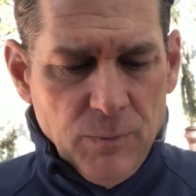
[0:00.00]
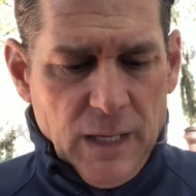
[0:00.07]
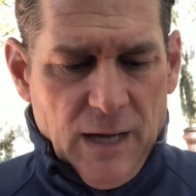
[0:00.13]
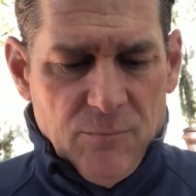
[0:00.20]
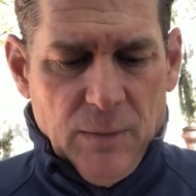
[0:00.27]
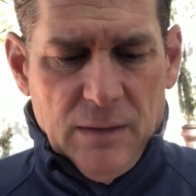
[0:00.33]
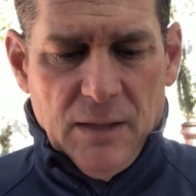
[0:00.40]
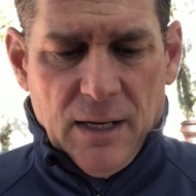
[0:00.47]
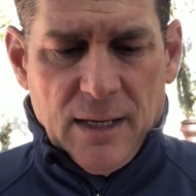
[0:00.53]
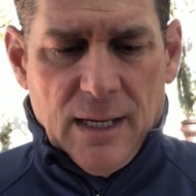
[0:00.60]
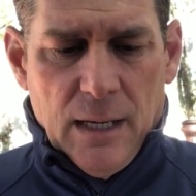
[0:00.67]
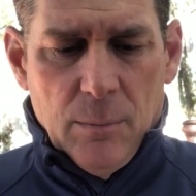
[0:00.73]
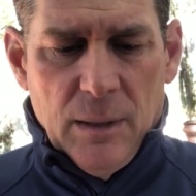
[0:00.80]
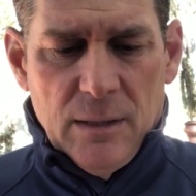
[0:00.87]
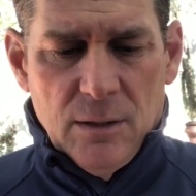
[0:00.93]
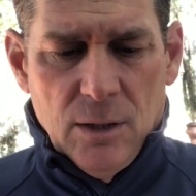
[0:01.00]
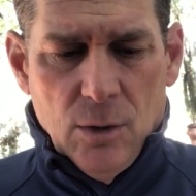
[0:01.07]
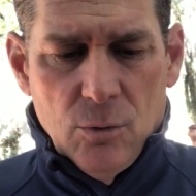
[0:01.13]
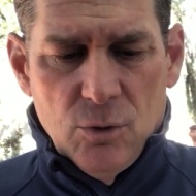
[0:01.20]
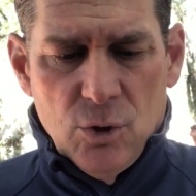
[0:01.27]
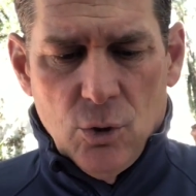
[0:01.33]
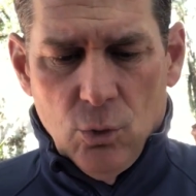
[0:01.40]
I've made that comment
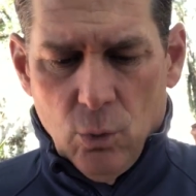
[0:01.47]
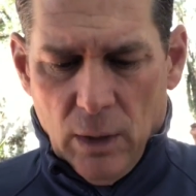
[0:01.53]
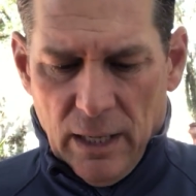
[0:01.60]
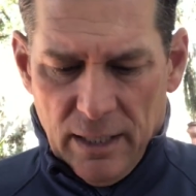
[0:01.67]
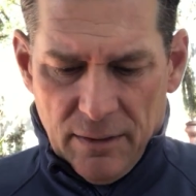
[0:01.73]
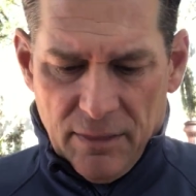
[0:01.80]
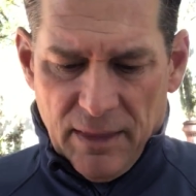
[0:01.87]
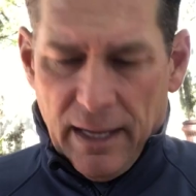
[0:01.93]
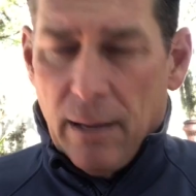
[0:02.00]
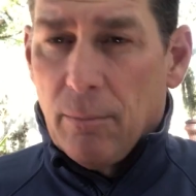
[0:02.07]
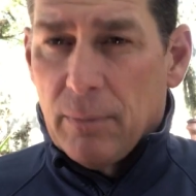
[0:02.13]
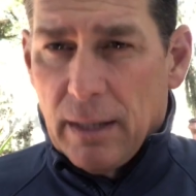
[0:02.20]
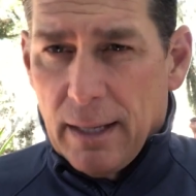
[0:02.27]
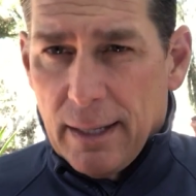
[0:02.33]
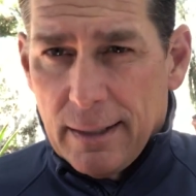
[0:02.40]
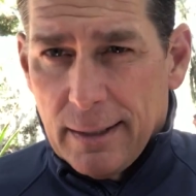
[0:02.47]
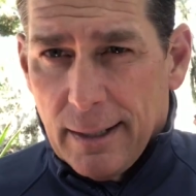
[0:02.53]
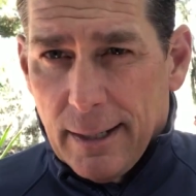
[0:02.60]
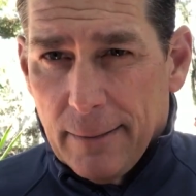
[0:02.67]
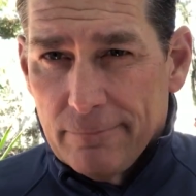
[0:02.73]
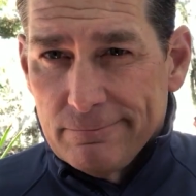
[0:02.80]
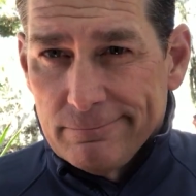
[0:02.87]
known to them, and
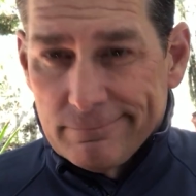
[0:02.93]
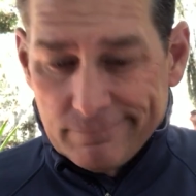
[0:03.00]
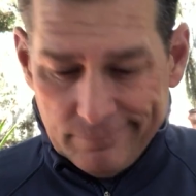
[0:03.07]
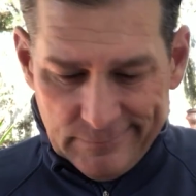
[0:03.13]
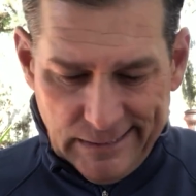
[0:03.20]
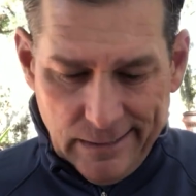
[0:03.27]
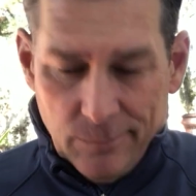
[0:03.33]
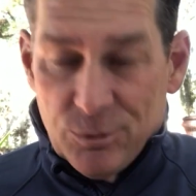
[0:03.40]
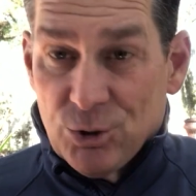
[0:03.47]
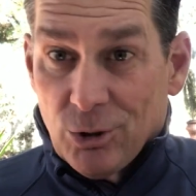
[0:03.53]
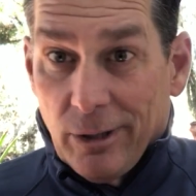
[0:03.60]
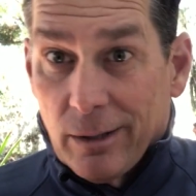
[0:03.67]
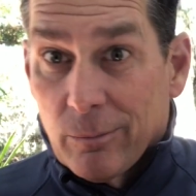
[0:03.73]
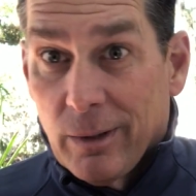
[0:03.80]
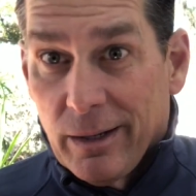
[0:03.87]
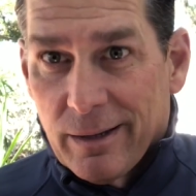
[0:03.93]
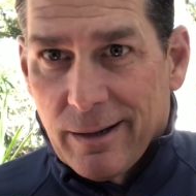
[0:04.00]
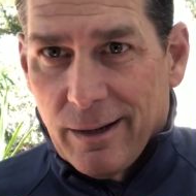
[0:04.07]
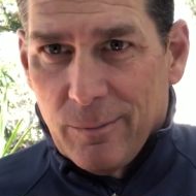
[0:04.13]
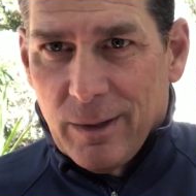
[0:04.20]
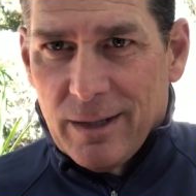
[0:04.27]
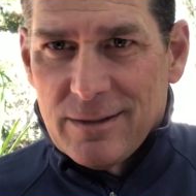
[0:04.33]
I'm sure like many
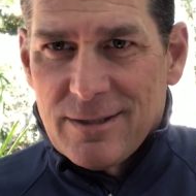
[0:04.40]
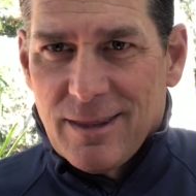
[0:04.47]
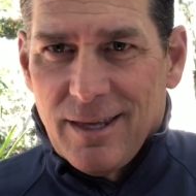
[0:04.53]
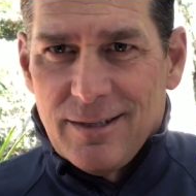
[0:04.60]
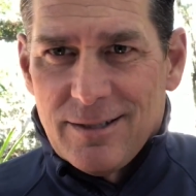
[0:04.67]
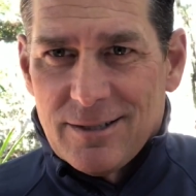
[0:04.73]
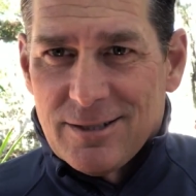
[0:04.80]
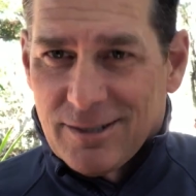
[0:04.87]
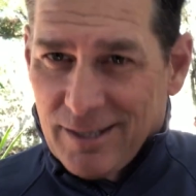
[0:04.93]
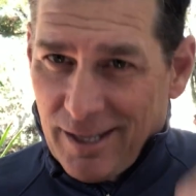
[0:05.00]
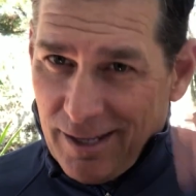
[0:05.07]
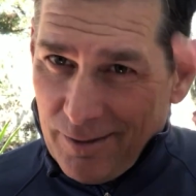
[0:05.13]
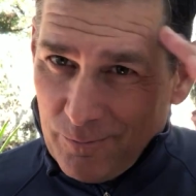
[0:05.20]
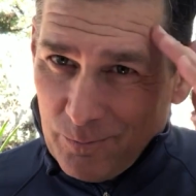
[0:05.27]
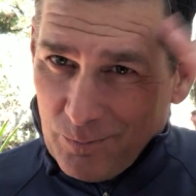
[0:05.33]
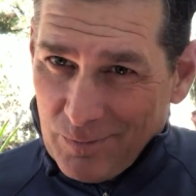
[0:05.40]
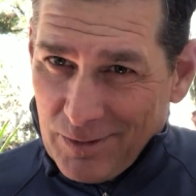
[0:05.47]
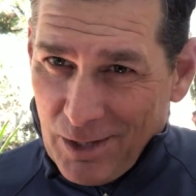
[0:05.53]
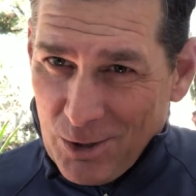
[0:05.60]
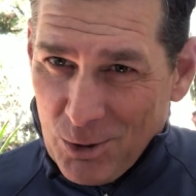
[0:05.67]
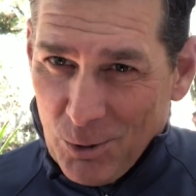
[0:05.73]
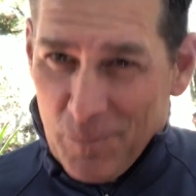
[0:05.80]
comments, they just say,
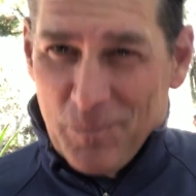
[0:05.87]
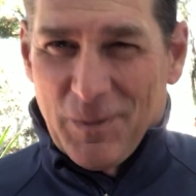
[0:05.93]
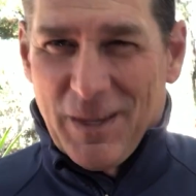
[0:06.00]
thank you.